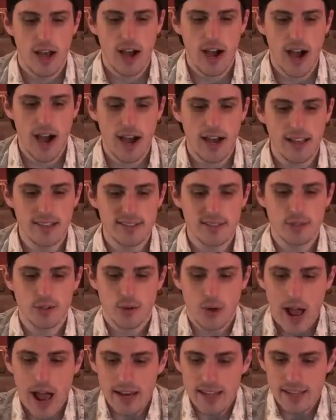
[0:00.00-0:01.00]
it's the
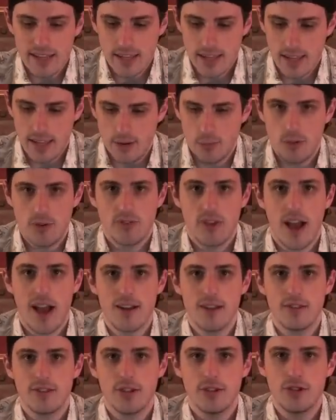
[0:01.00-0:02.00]
Karate Kid. We've
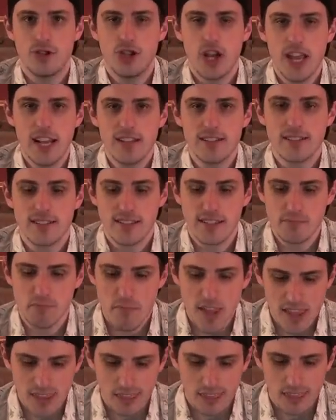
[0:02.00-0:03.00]
got Jaden
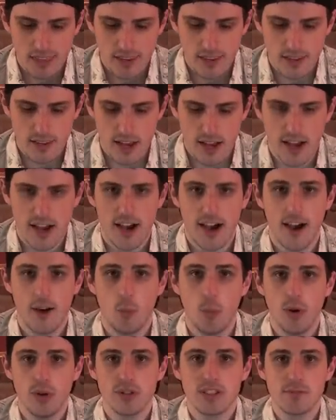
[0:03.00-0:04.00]
Smith,
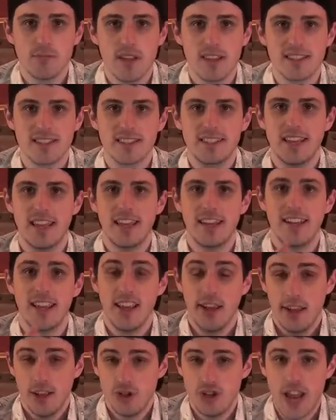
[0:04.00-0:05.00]
Will Smith's
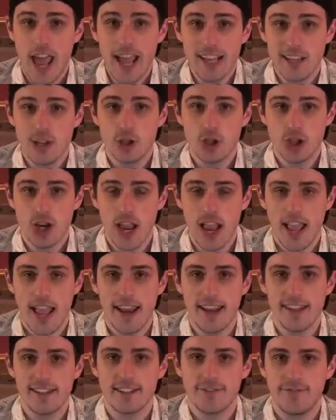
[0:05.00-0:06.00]
kid. Jackie
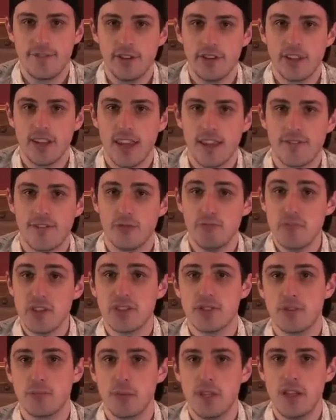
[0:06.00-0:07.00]
Chan is filling in for
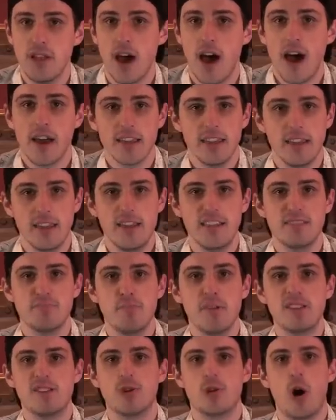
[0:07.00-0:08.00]
Mr. Miyagi. He's
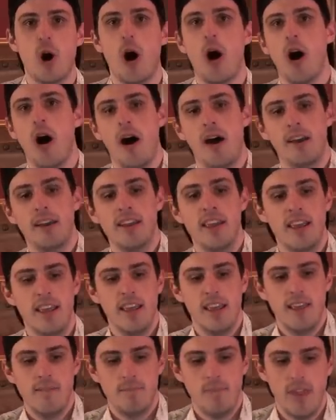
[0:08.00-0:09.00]
Mr. Han
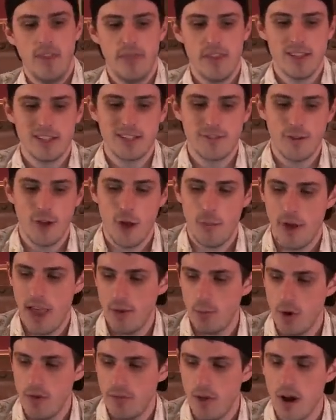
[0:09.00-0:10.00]
in this film.
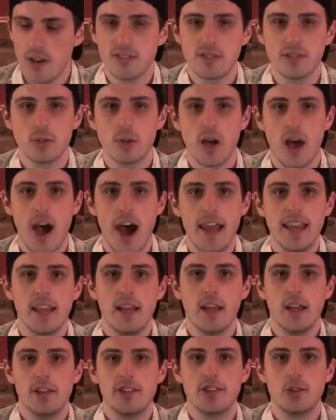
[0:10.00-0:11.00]
And we've also
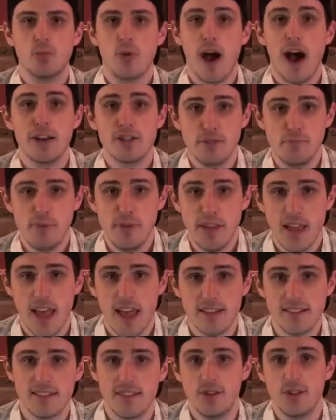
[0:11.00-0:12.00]
got Taraji P.
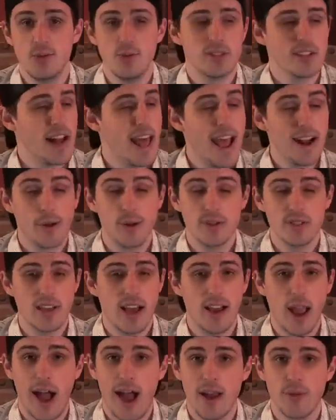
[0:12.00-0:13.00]
Henson, who is an actress
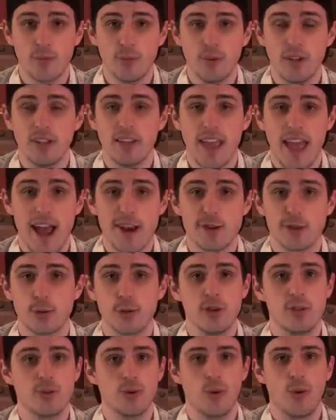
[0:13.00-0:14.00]
I really
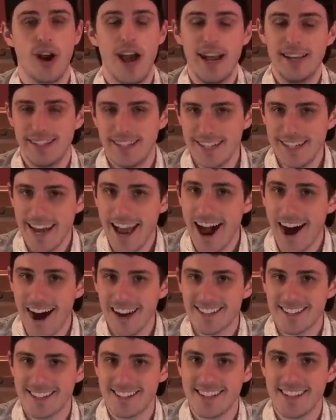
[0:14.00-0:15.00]
actually adore. I did
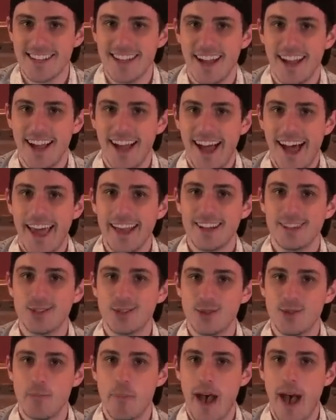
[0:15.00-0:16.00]
not see I Can
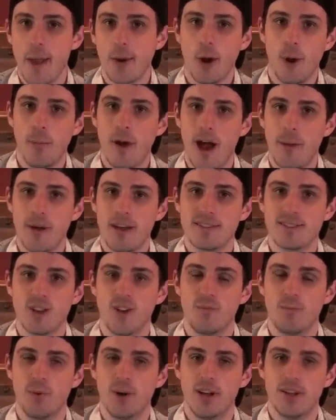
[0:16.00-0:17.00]
Do Bad All By
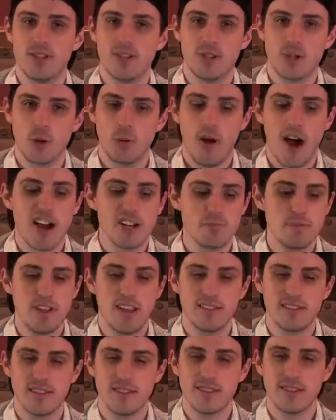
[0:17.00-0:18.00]
Myself, but Taraji P.
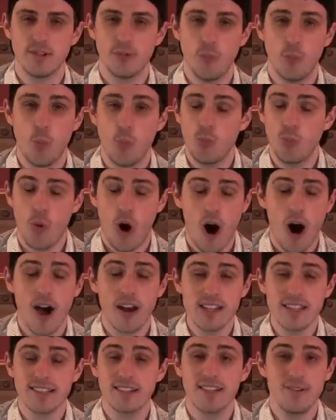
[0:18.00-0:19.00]
Henson is
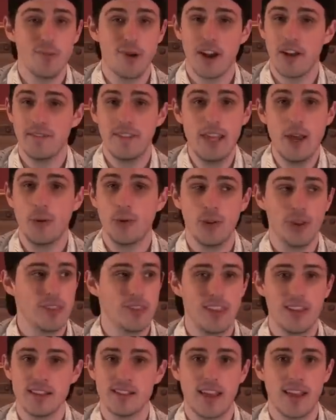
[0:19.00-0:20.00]
honestly one of the only
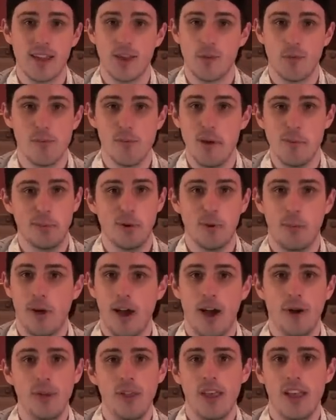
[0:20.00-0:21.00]
things I can remember
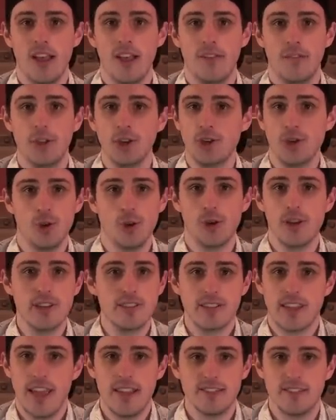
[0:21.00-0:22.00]
about The
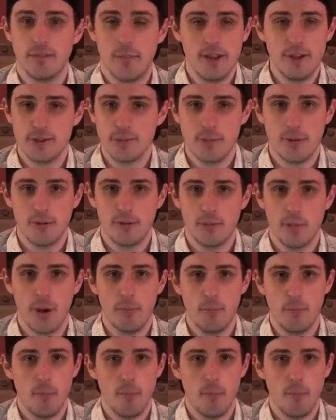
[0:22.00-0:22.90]
Curious Case of Benjamin